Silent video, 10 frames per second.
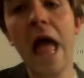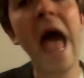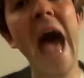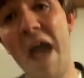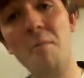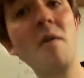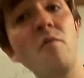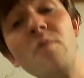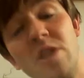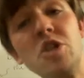However,
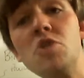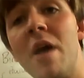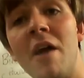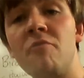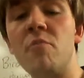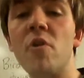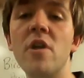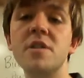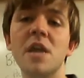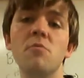we do have
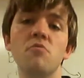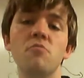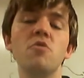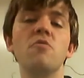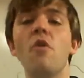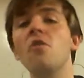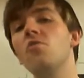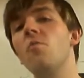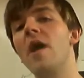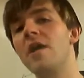birds that will move all the
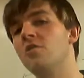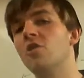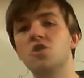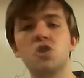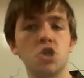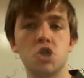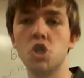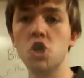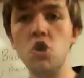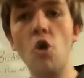way, not just to
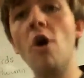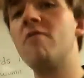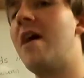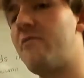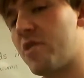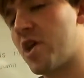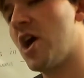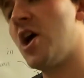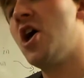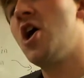North
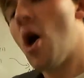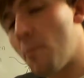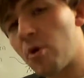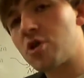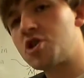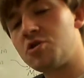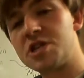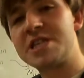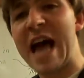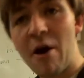Africa, but to
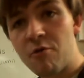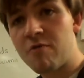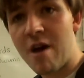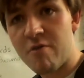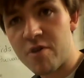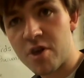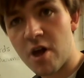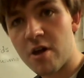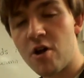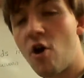South
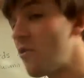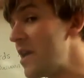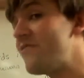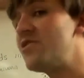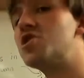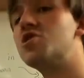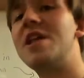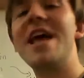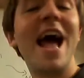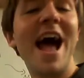Africa, or even to
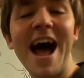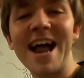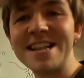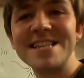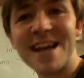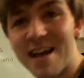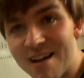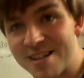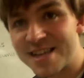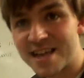the
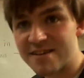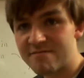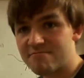Antarctic.